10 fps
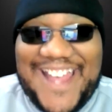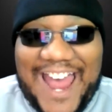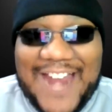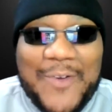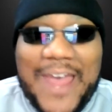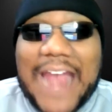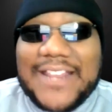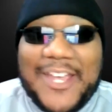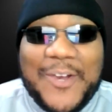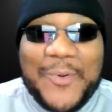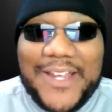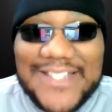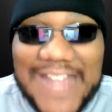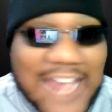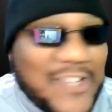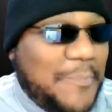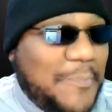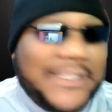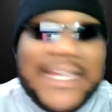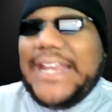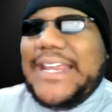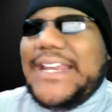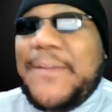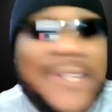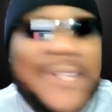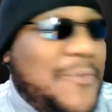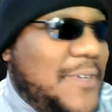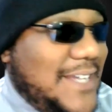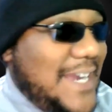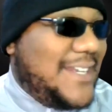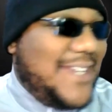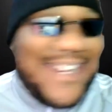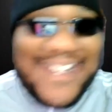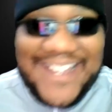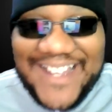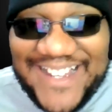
I, I don't act that way. I actually play, and I'm different like that.